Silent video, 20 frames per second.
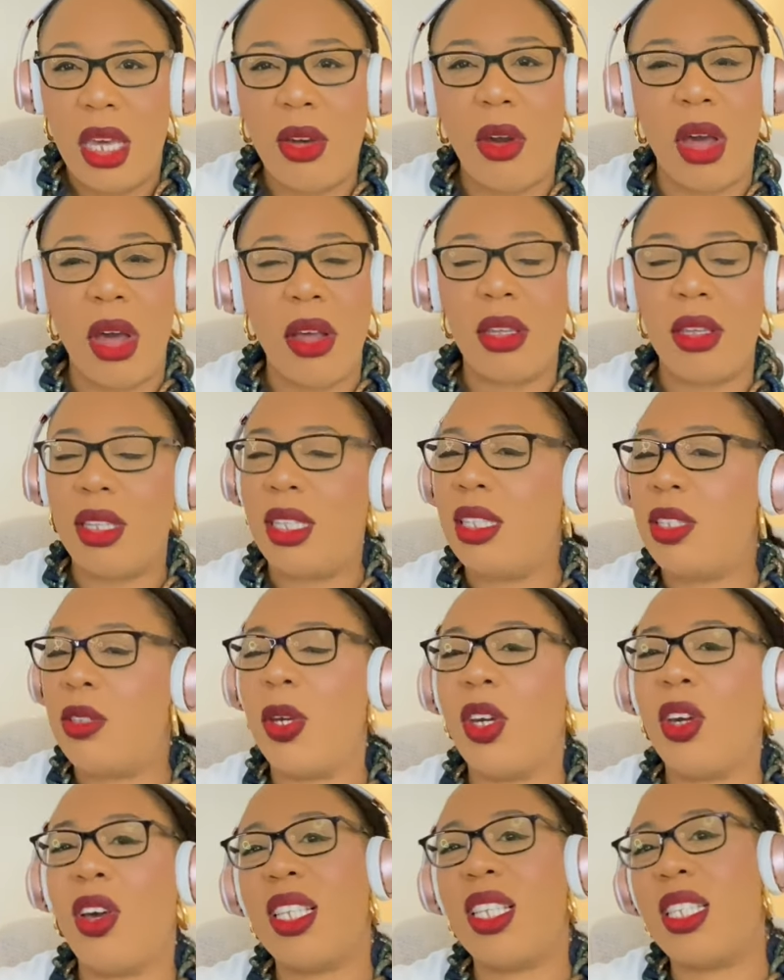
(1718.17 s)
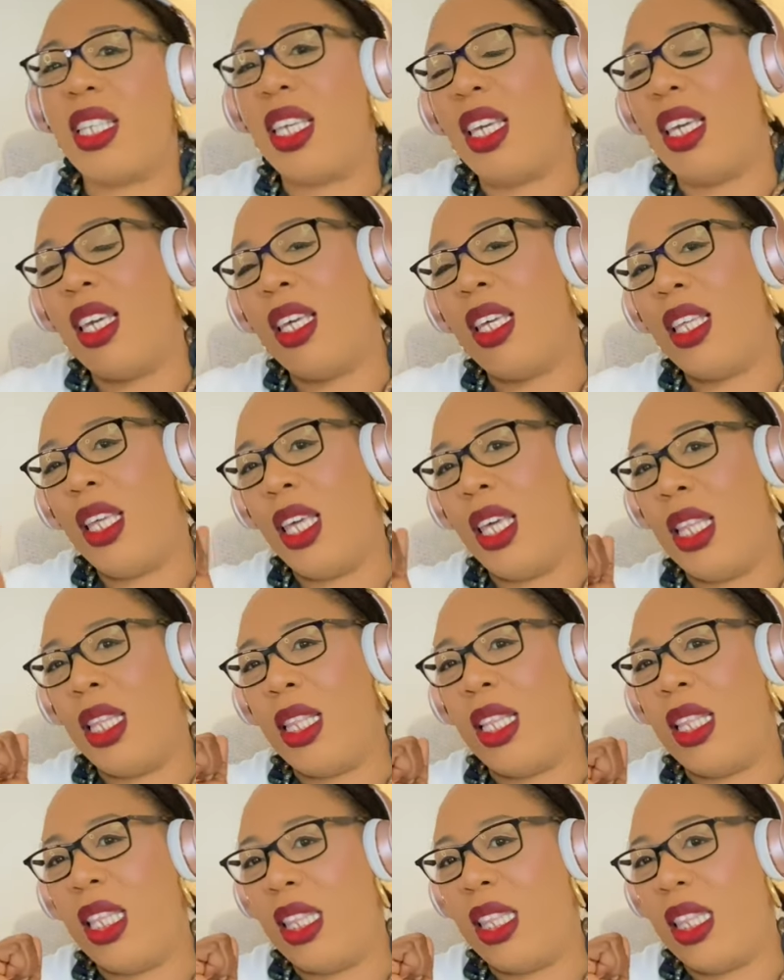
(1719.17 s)
God, it's because
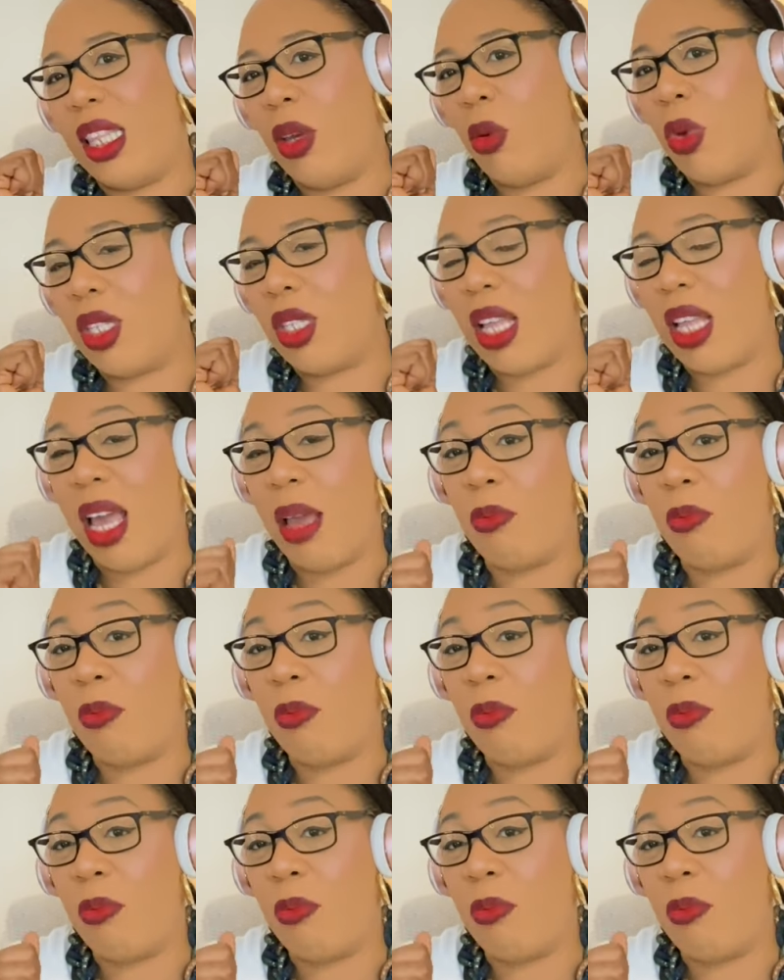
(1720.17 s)
the thing was